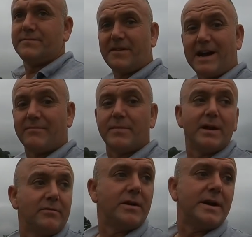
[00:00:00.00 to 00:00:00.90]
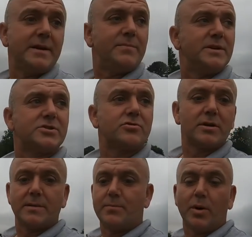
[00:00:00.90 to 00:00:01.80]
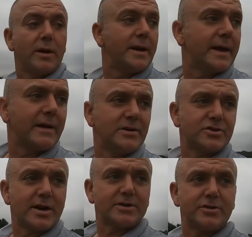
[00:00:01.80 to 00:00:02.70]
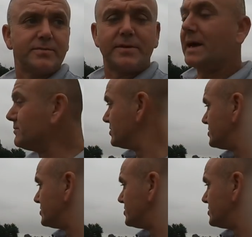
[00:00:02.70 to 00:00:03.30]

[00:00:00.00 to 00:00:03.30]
5 mil of rain, he'd be struggling pulling it, getting traction. Now I'm